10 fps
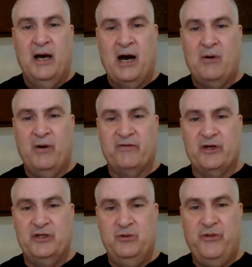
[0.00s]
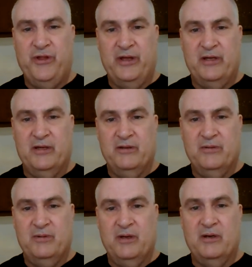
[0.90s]
However, I do think,
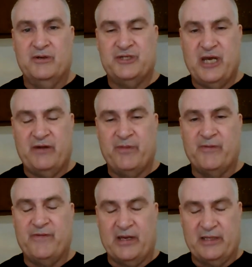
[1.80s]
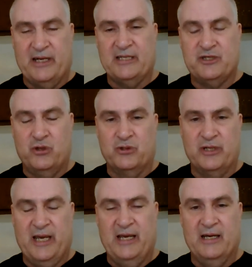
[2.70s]
aside from the fact that it's
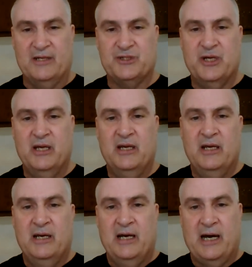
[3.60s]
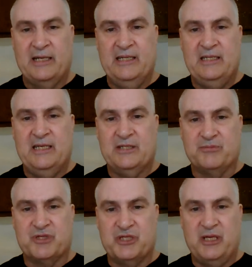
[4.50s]
total chaos, I did get
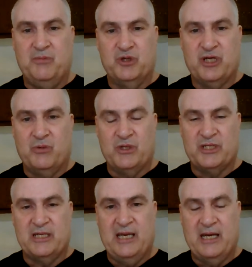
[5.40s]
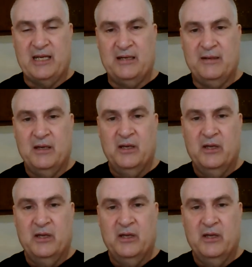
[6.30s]
some sleep, which I wasn't getting.